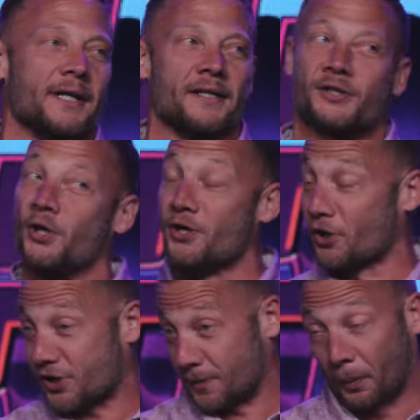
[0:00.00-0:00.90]
And to
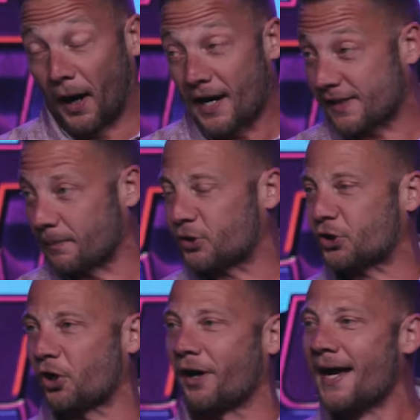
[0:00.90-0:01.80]
your surprise, I'm
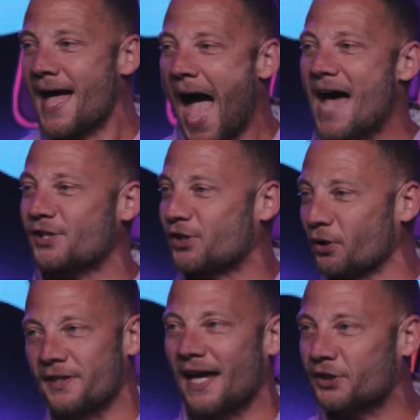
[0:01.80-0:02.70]
sure, as
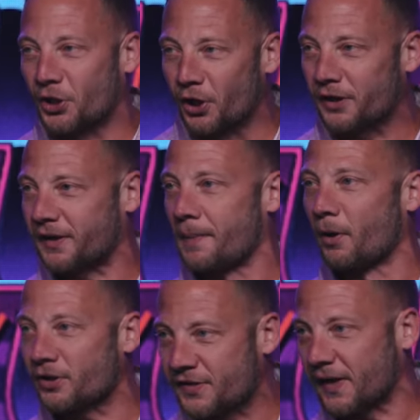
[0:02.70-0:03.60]
soon as I took the
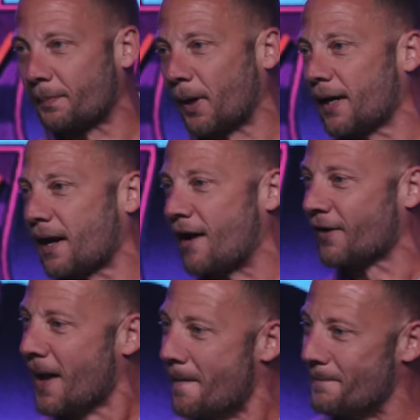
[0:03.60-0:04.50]
emergency brake
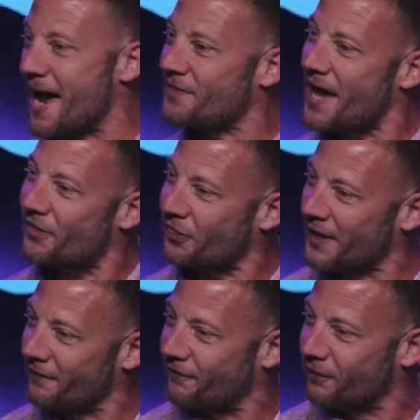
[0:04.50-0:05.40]
off, man, that
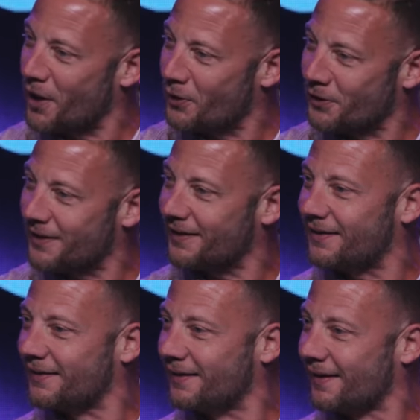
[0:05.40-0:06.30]
thing
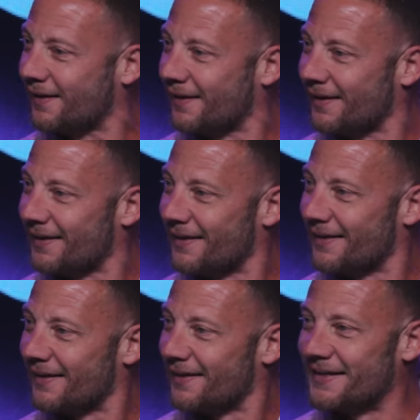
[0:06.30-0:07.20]
floated
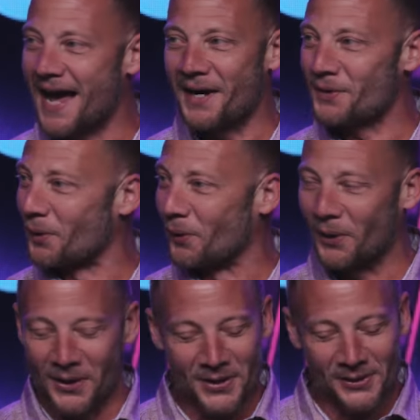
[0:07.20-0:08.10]
down the
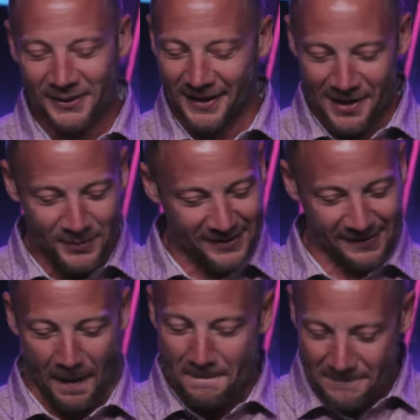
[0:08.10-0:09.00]
road. It was
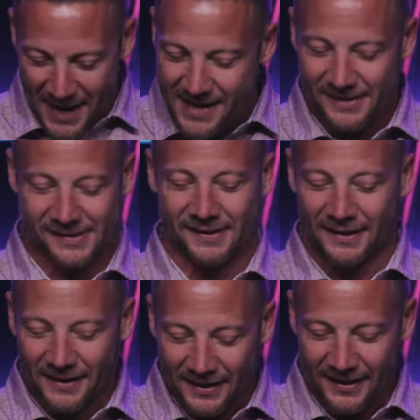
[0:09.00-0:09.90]

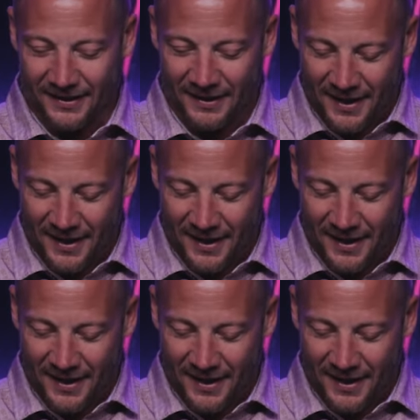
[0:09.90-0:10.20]
amazing. And,